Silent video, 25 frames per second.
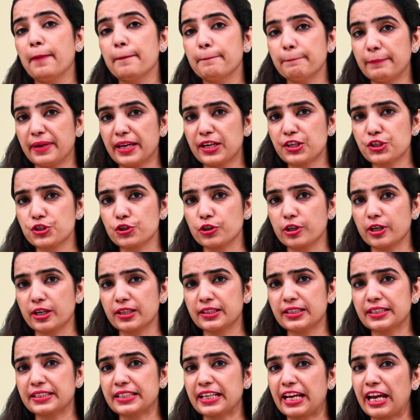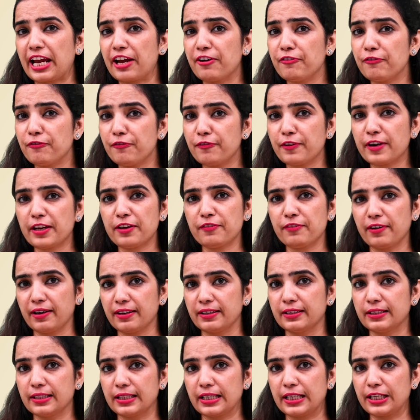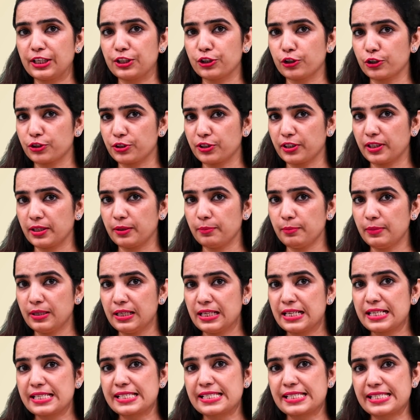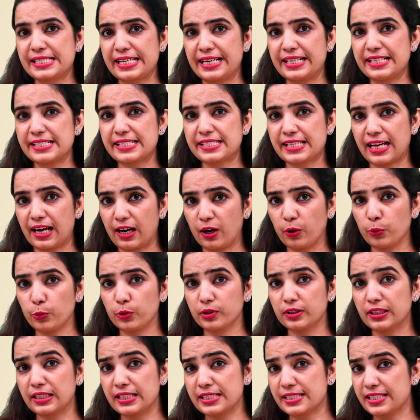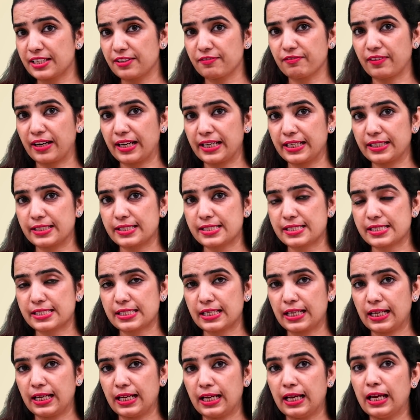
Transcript: Make sure that everyone in your team sends out these invites.